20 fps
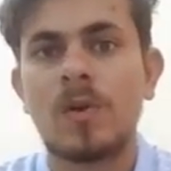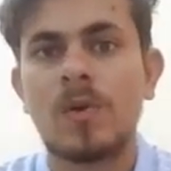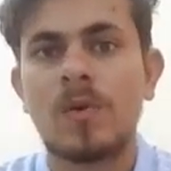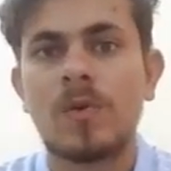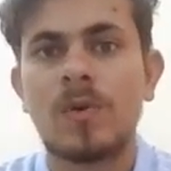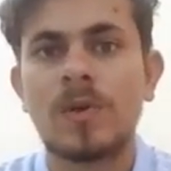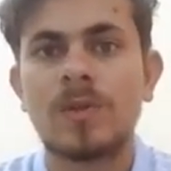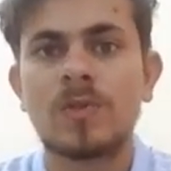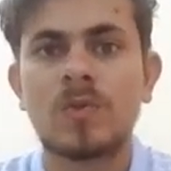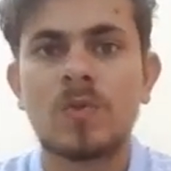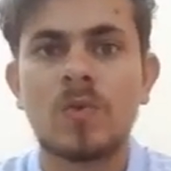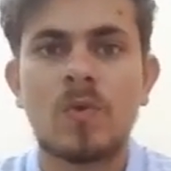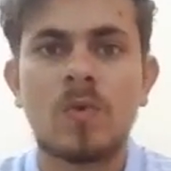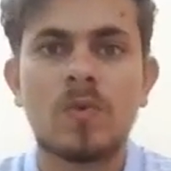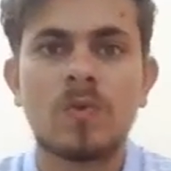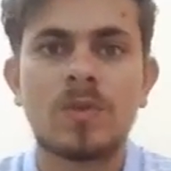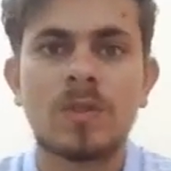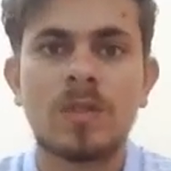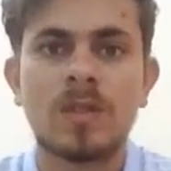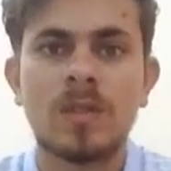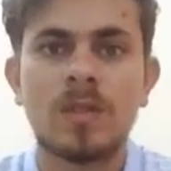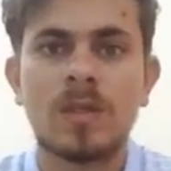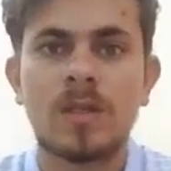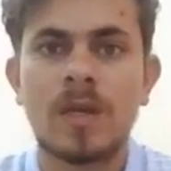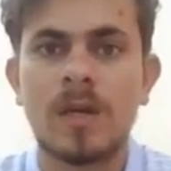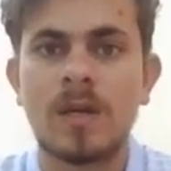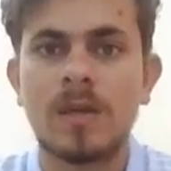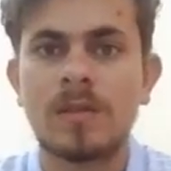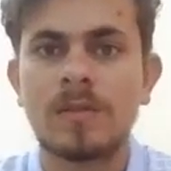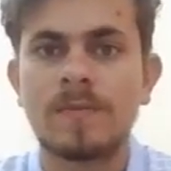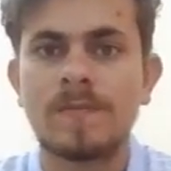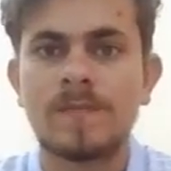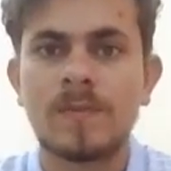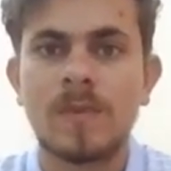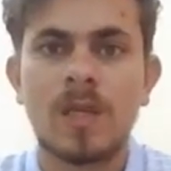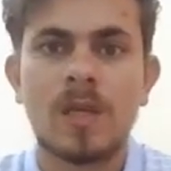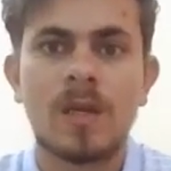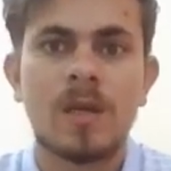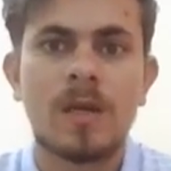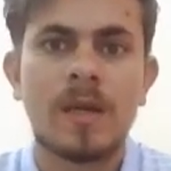lawyer so she can
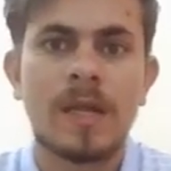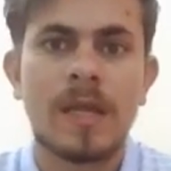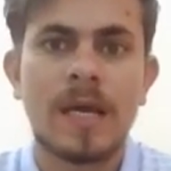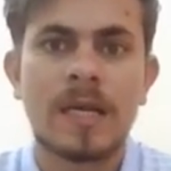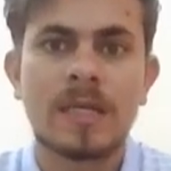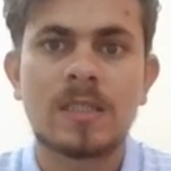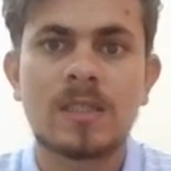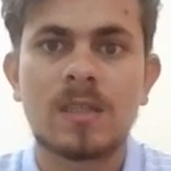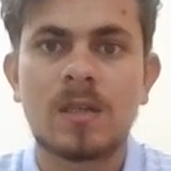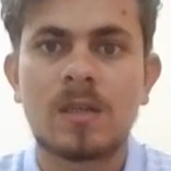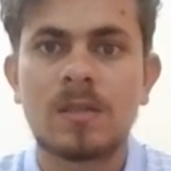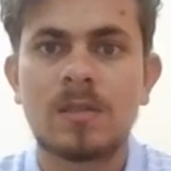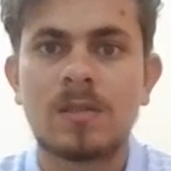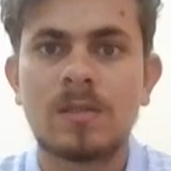ex-